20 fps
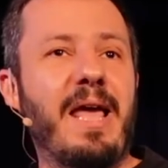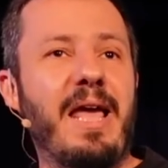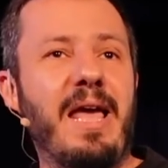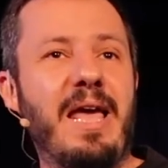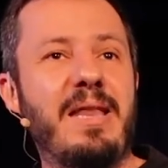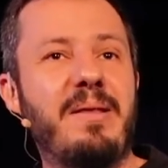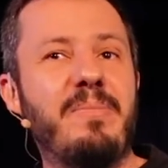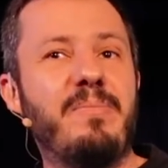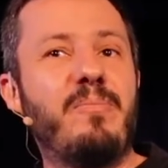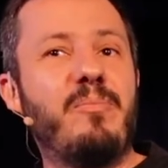
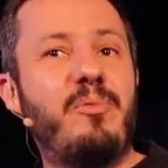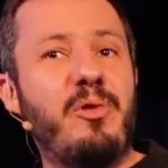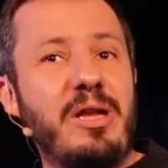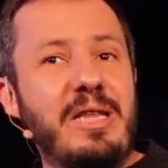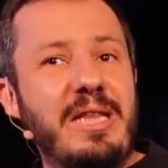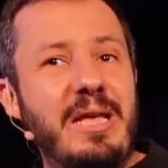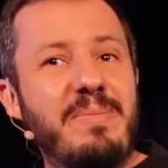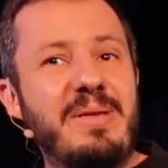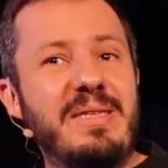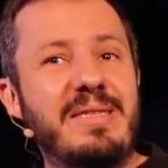And
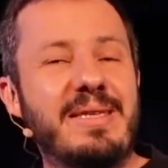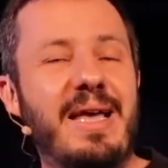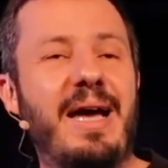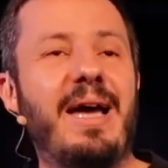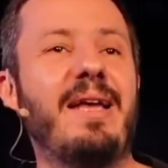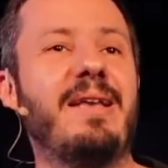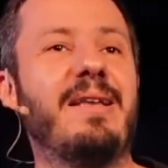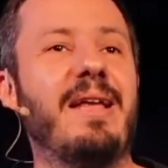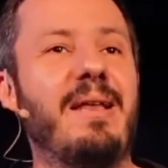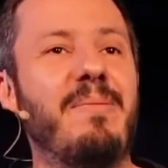bring them
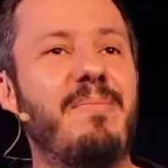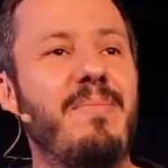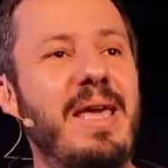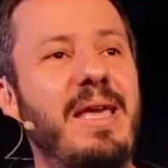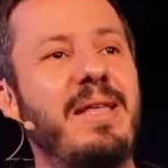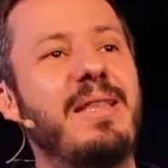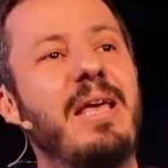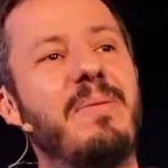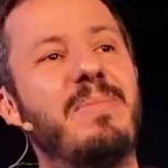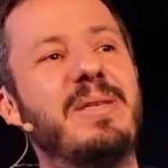inside and
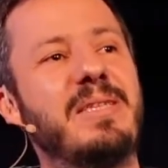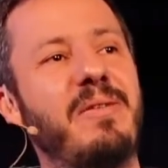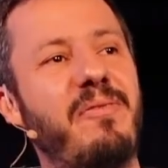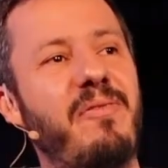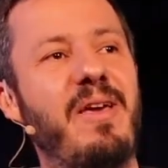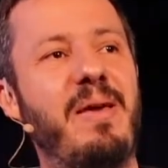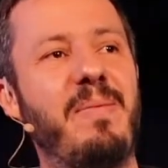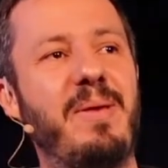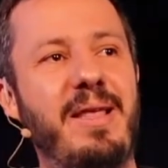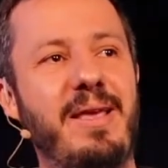make them as a
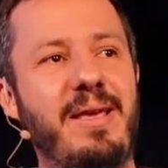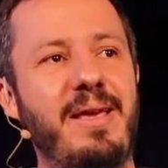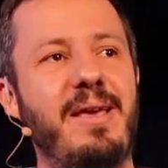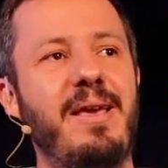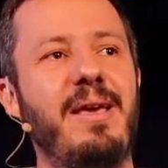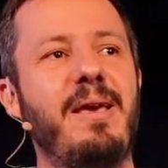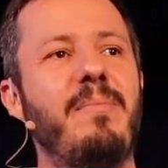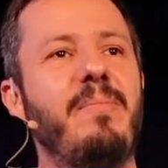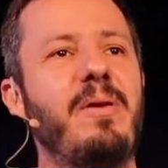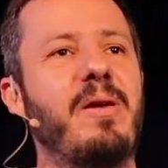family.
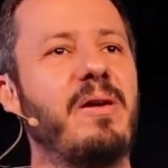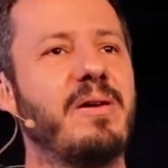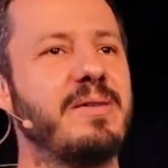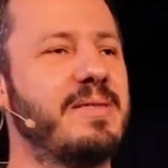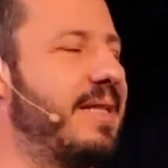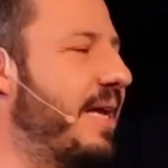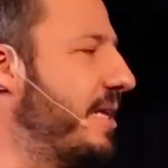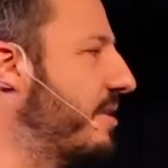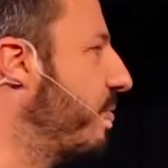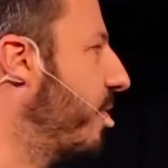
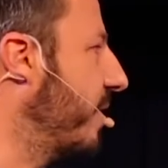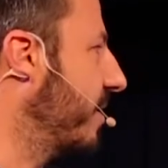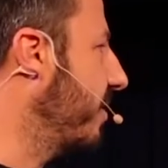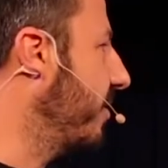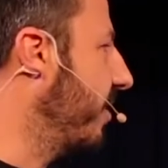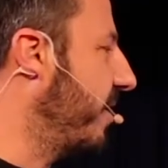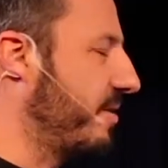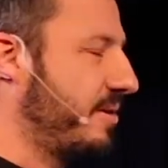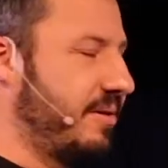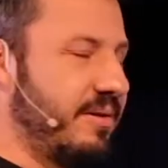Because that's what
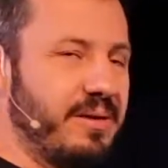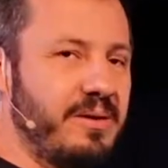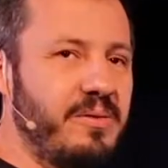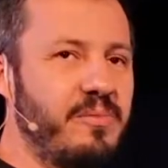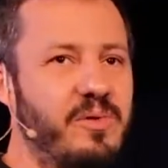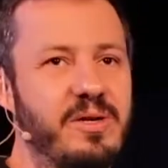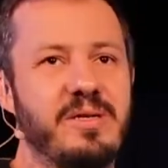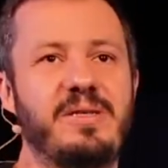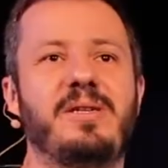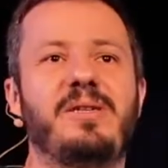God
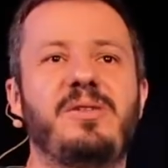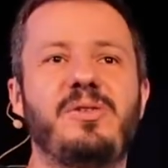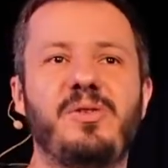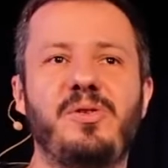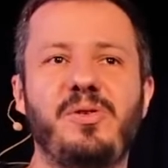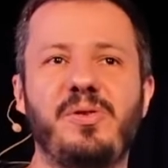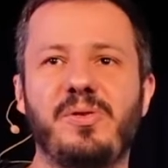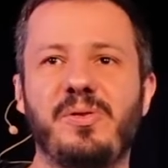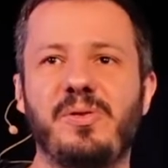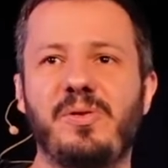wants us to
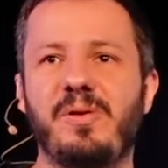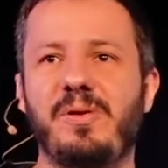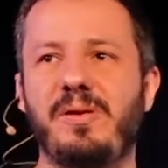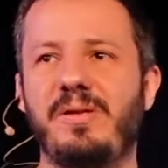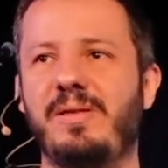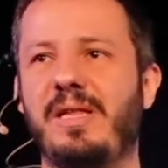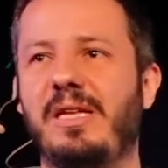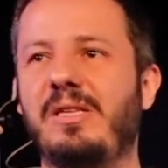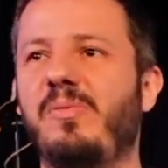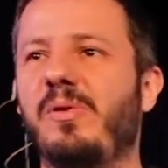do.
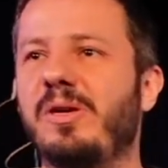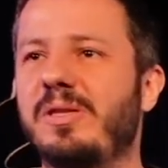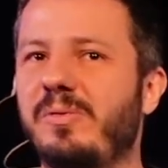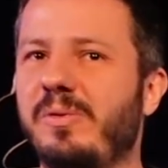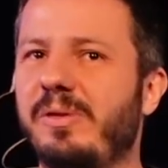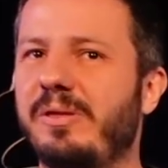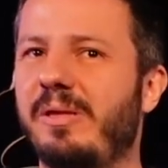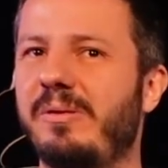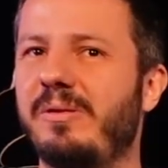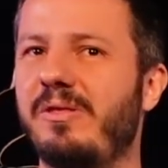That's what
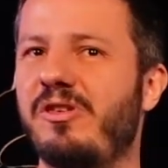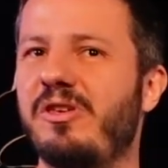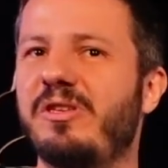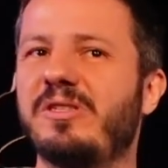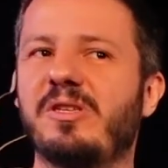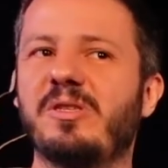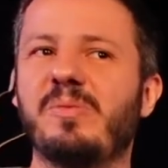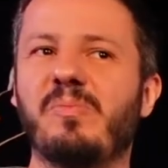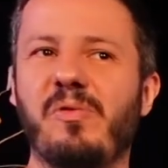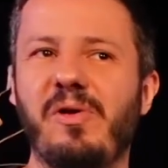
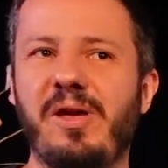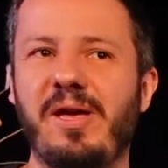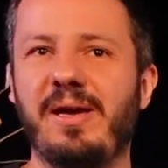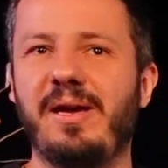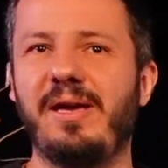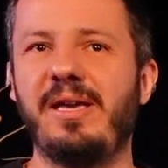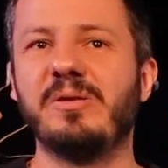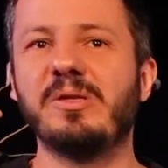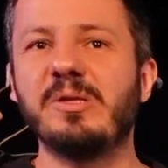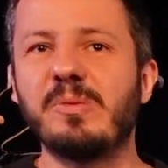Jesus
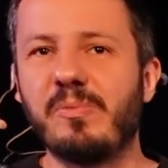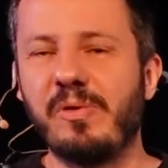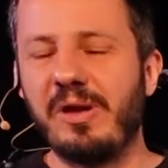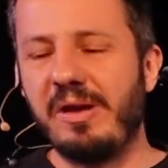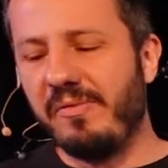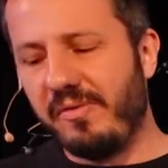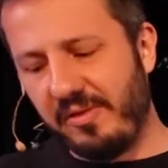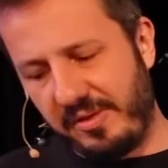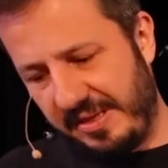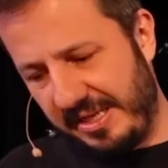prayer. He's
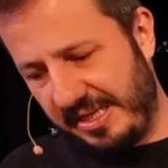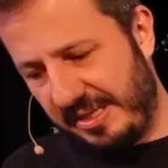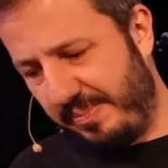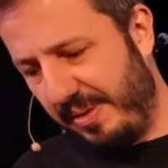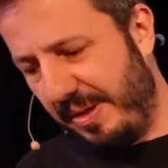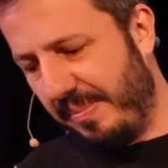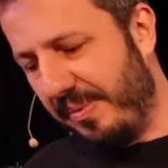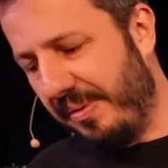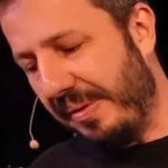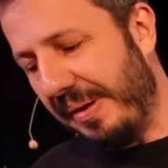praying for these
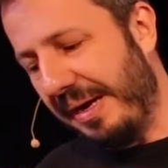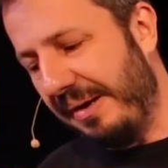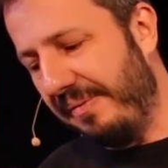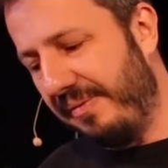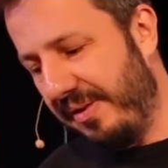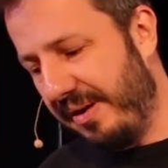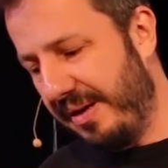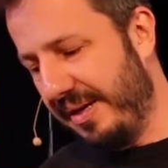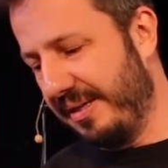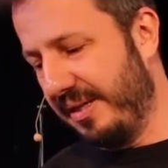people and
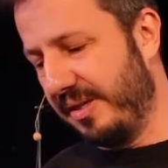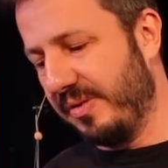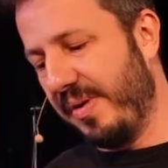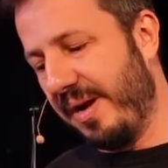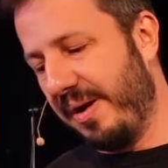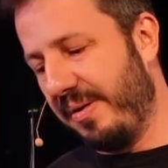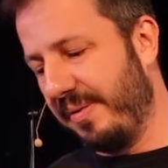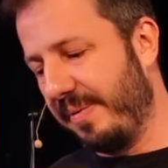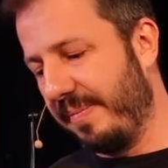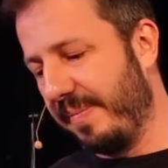for us as
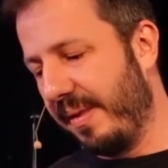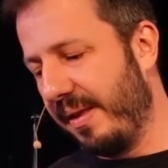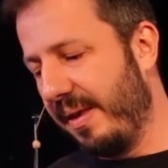well.